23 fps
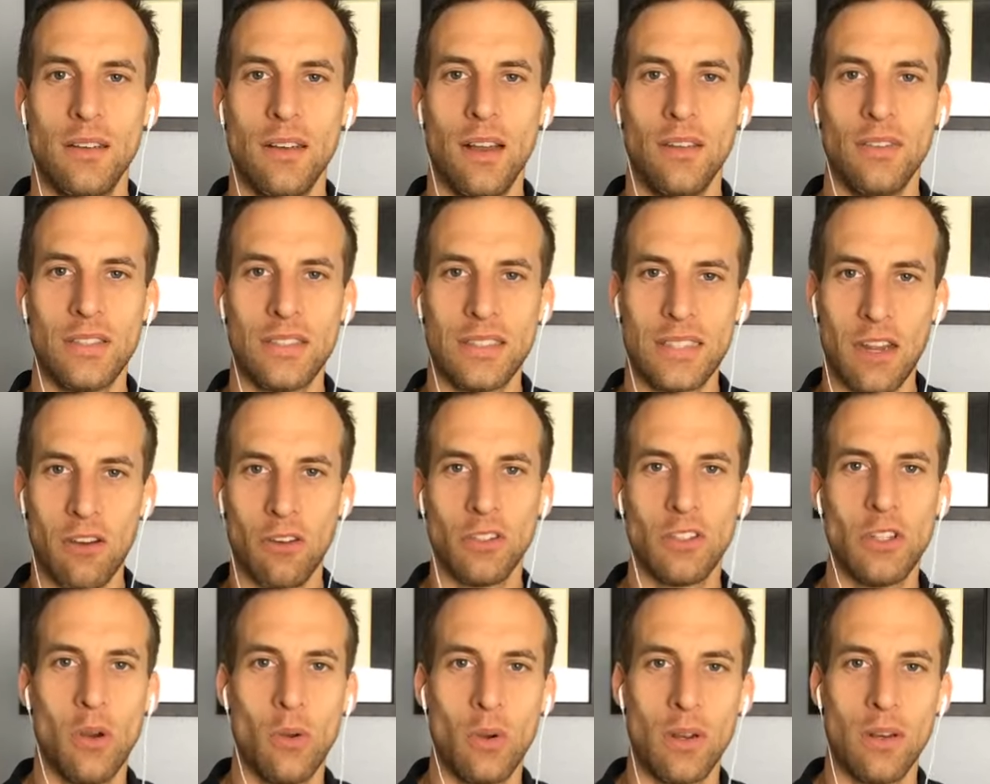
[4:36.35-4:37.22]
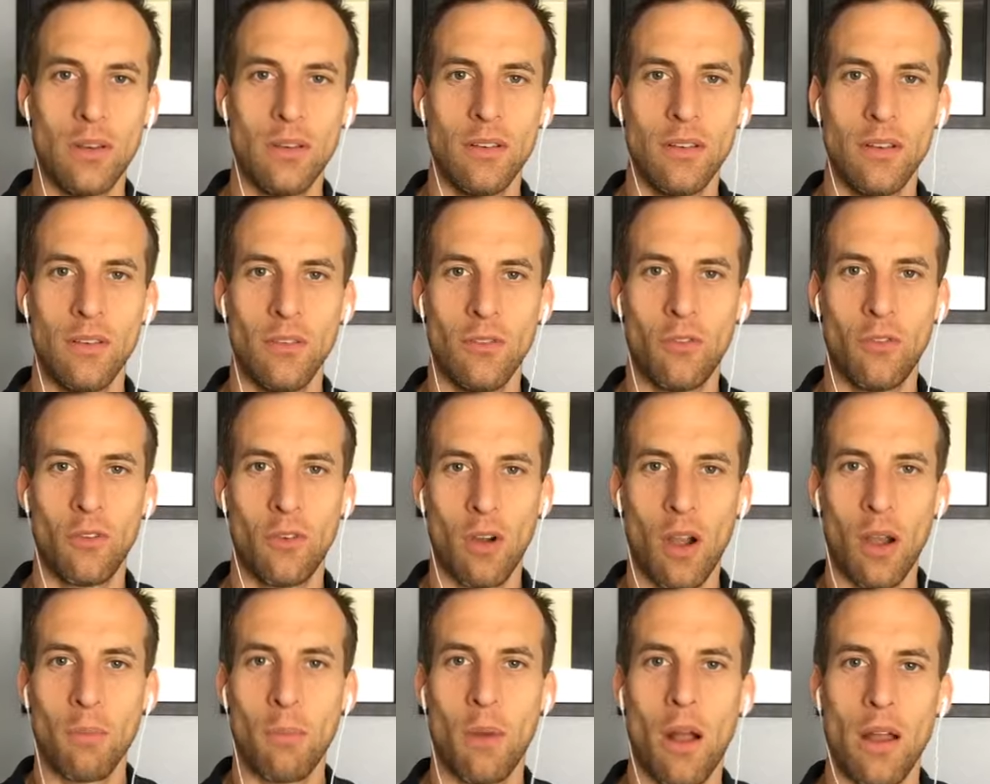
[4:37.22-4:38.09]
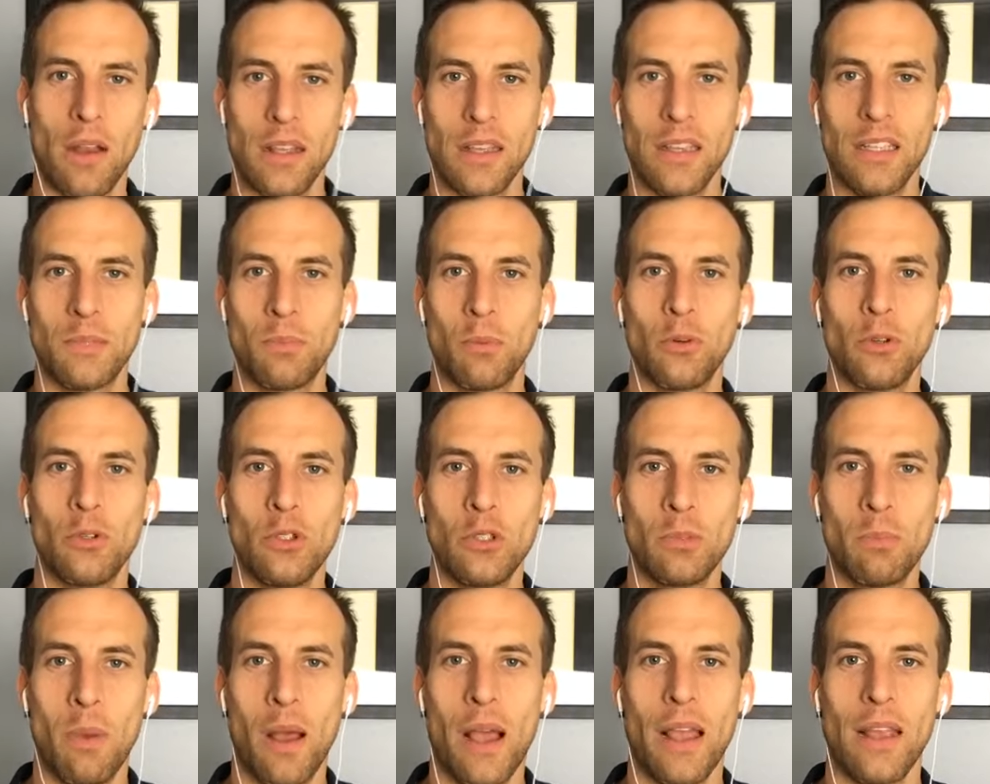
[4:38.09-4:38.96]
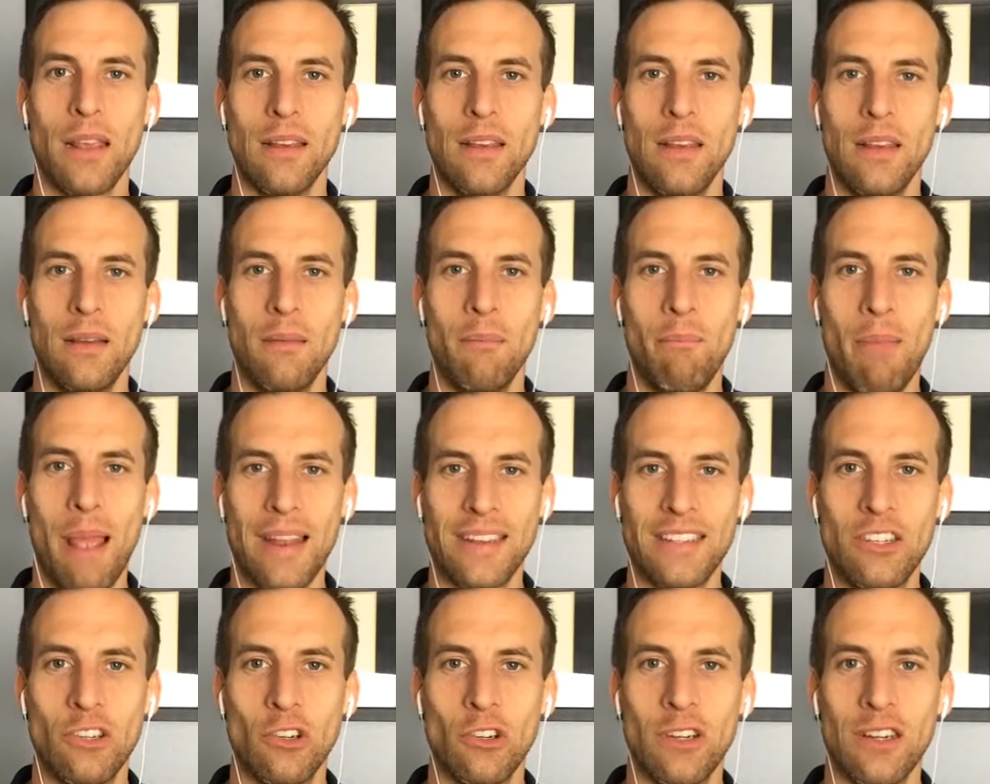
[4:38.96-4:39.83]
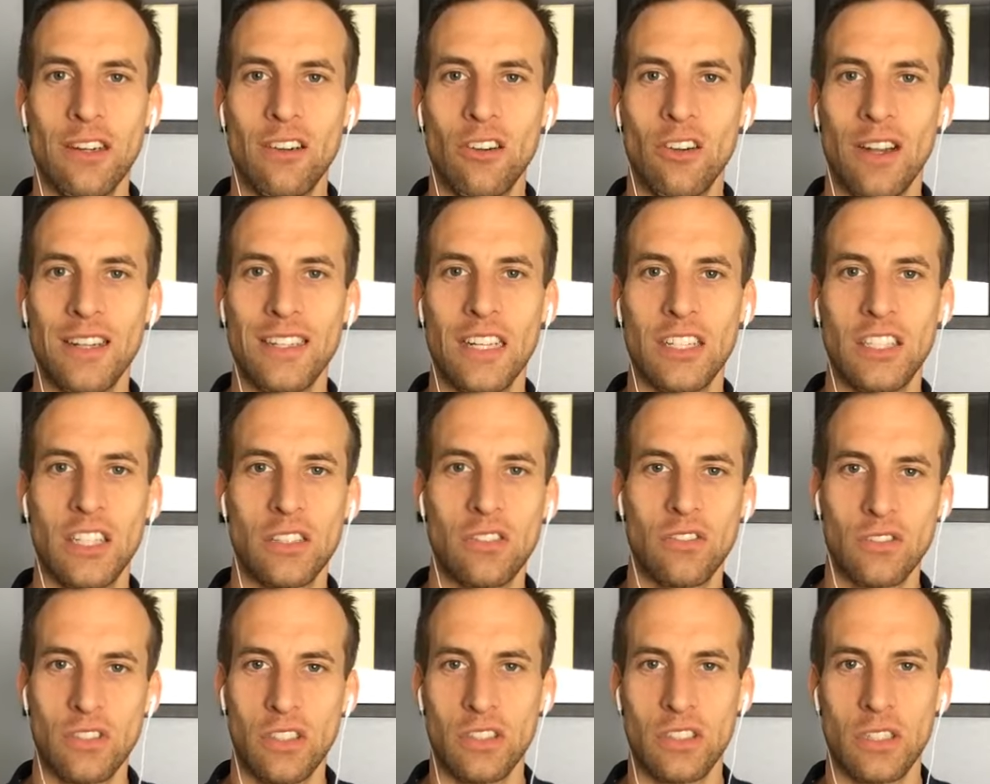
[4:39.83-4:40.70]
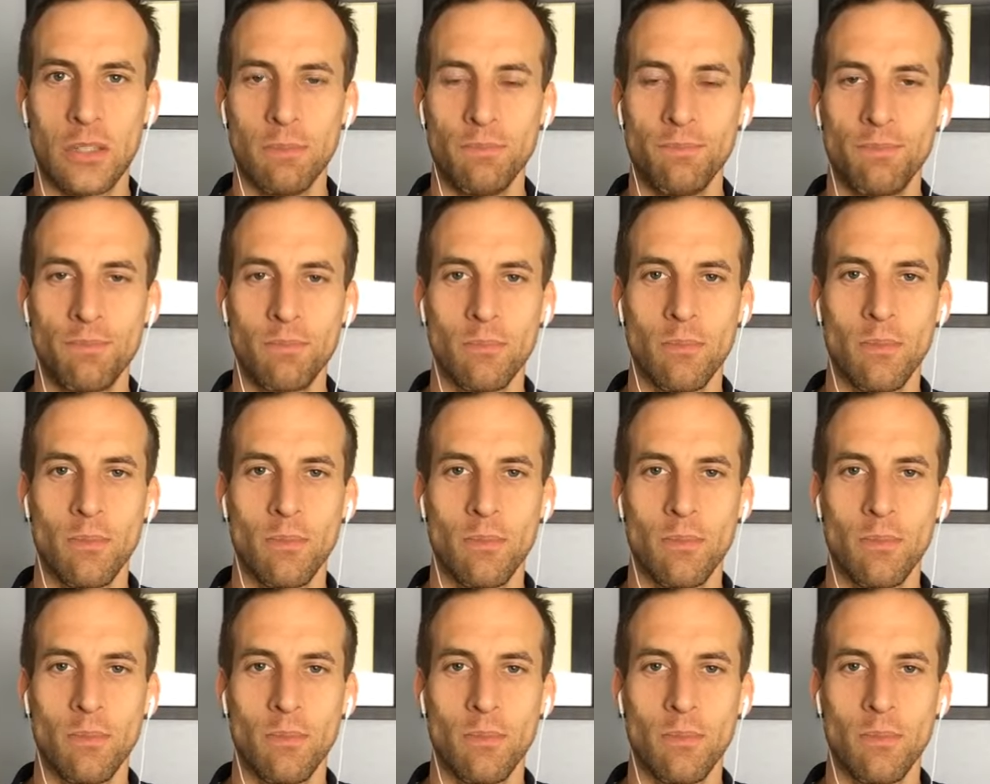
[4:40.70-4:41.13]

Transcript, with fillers: of serotonin for our body is produced by bacteria in our digestive system.